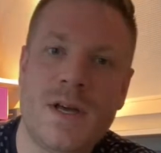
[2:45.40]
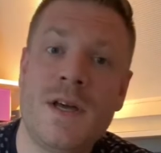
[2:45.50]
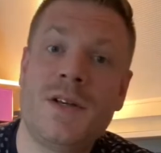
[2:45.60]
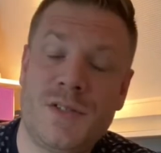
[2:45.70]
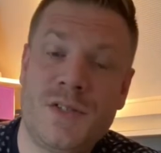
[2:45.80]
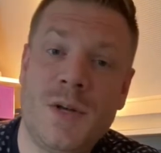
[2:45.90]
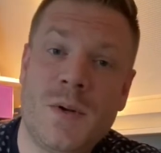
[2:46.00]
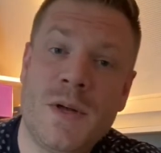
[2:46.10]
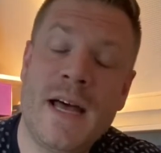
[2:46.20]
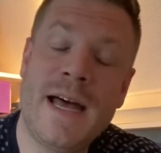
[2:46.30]

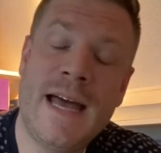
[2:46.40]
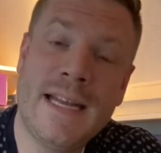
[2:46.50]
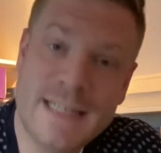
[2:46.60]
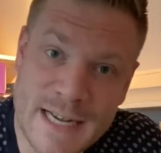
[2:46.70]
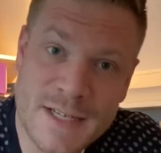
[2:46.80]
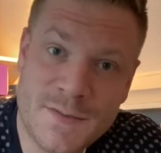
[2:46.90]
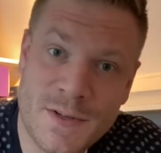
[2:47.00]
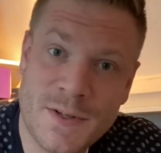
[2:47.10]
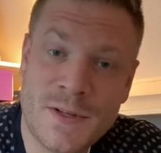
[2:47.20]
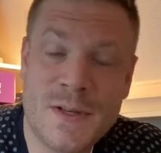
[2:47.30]
So, at
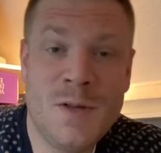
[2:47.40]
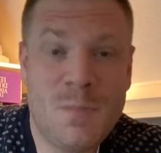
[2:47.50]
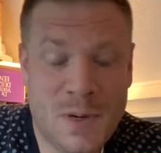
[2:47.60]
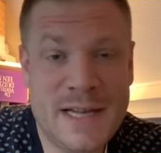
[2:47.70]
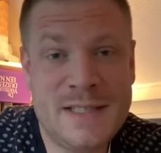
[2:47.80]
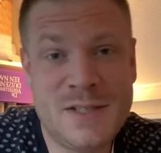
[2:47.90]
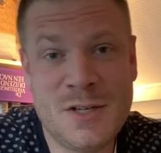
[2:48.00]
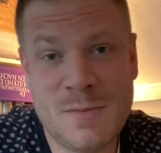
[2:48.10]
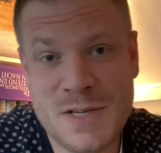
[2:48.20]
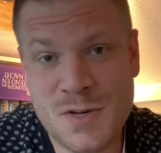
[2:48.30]
nightfall, you plan to
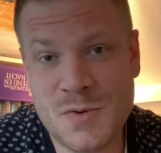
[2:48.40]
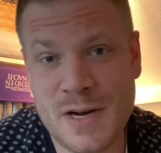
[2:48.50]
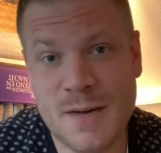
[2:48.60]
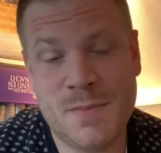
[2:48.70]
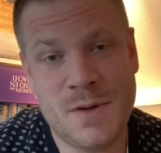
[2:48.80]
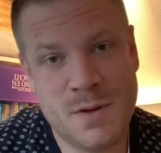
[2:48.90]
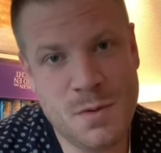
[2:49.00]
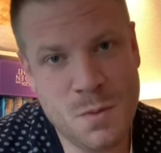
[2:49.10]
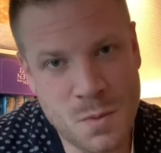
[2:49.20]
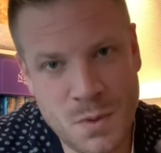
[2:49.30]
commit your crime.
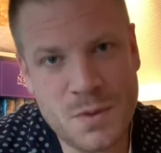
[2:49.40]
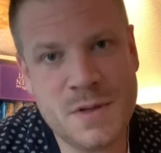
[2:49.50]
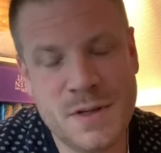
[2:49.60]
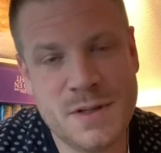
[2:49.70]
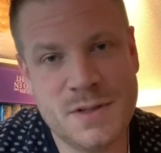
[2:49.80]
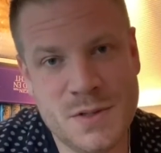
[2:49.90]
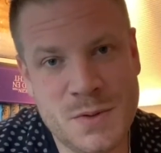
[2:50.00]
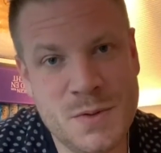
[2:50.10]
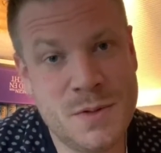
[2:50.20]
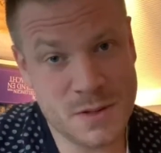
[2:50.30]
You walk
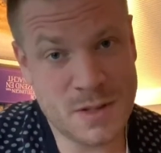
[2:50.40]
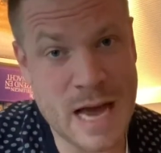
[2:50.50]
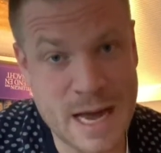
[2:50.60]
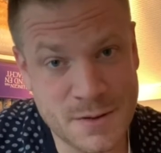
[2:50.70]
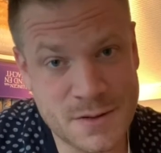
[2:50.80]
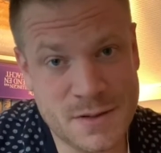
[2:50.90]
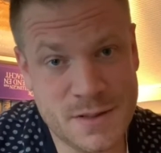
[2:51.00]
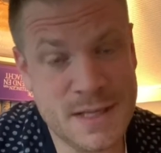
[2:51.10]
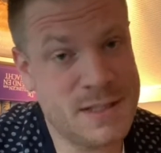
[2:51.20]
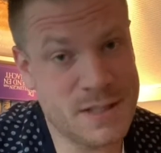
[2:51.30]
to the
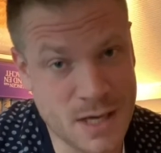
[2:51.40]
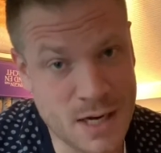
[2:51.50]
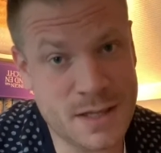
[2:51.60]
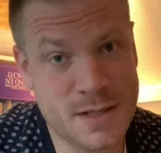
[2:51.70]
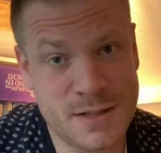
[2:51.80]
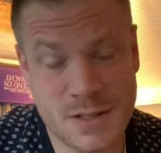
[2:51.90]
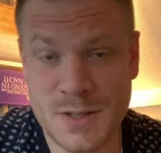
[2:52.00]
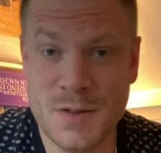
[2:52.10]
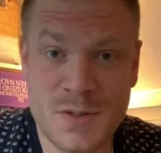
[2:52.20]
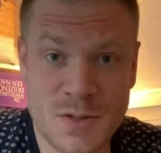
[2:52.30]
house. It's dark,
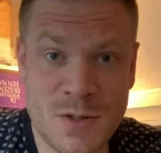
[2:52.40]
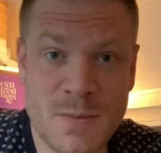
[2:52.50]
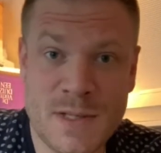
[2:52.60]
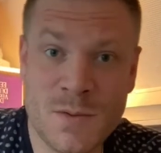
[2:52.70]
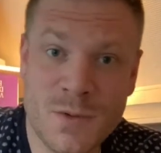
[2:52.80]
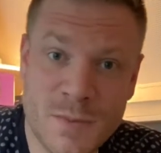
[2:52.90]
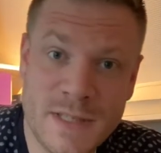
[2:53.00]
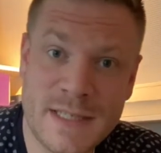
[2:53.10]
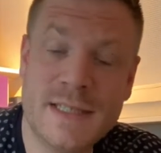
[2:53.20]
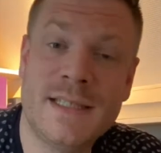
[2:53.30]
so you assume that the
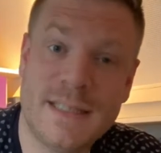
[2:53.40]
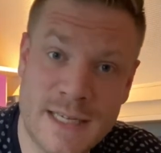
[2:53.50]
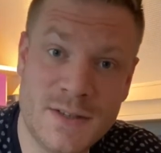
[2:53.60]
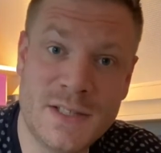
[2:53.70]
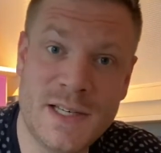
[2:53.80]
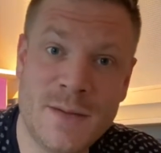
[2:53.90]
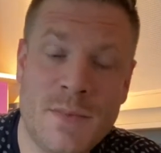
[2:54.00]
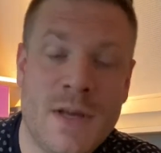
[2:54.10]
woman is sound asleep.